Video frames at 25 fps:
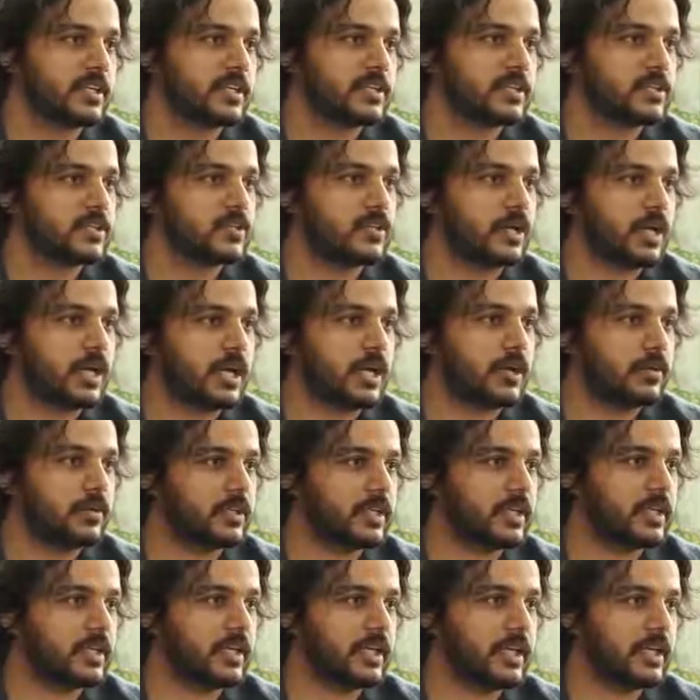So how
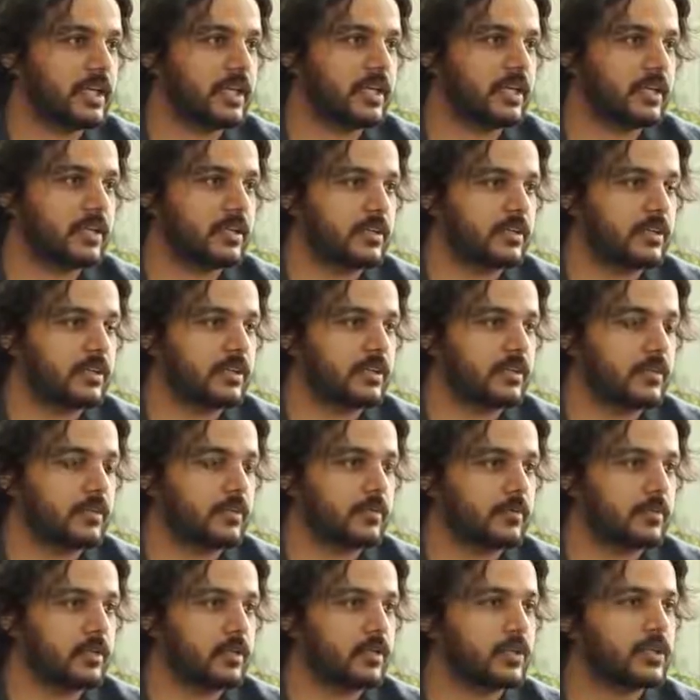can I
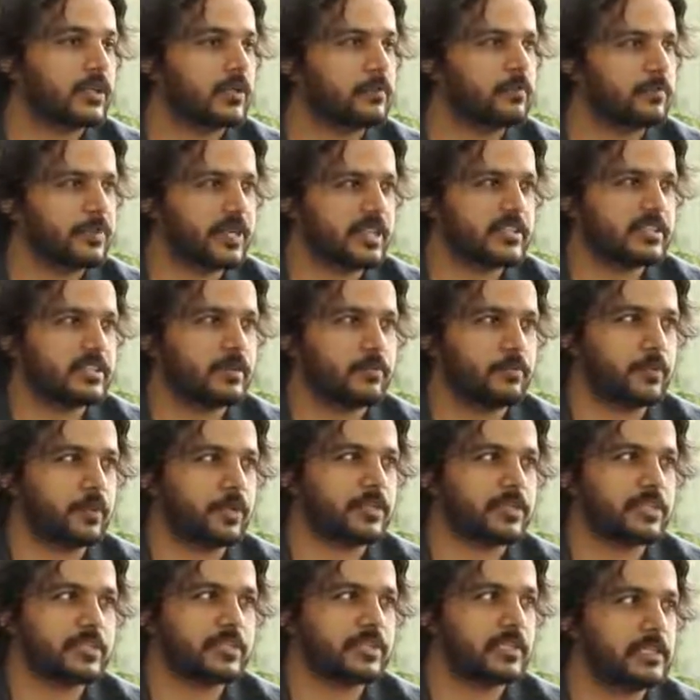compress the
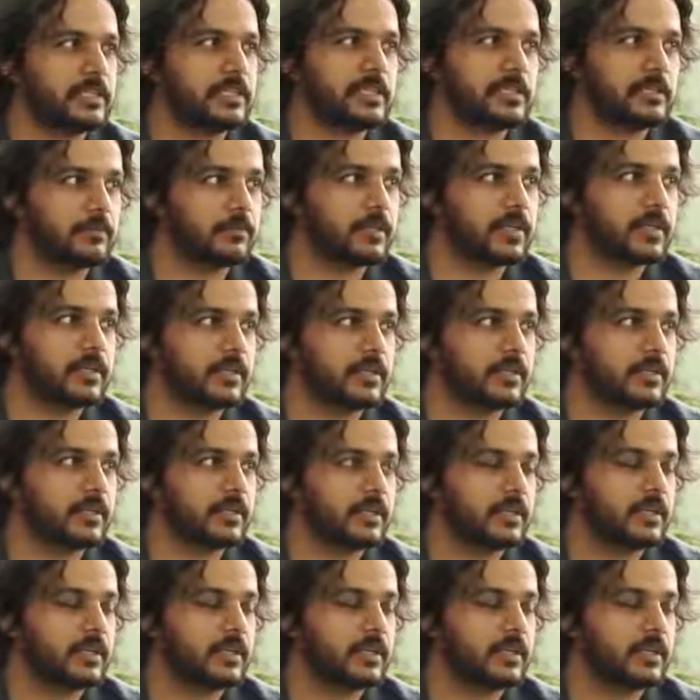process a little bit,